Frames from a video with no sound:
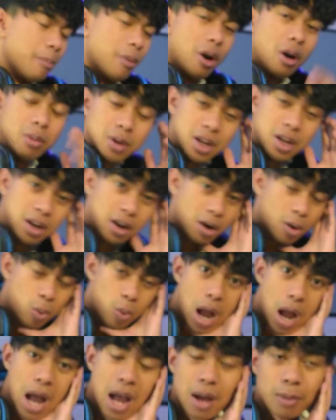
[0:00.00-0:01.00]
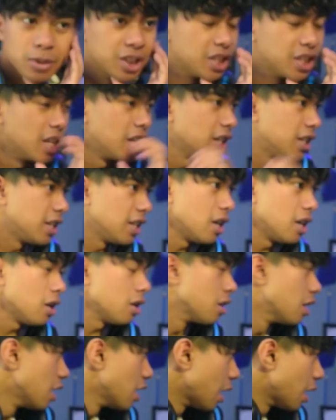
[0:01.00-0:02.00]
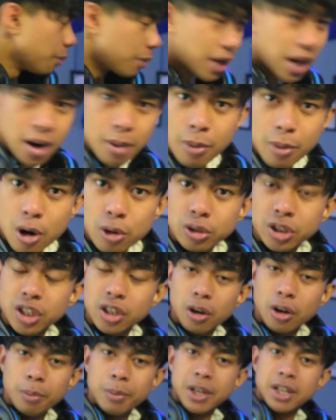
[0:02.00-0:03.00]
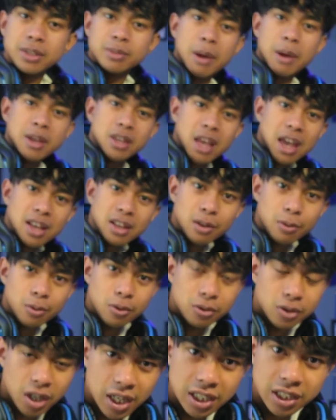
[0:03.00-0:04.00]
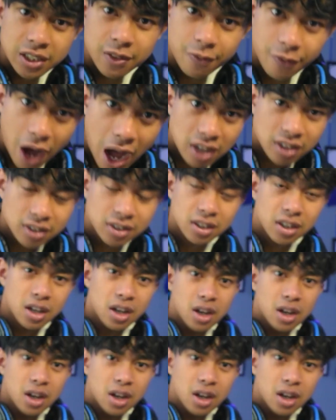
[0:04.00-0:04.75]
Bro, I'm gonna cry. I'm gonna shed a tear. I'm gonna get emotional because my daily routine's fucked.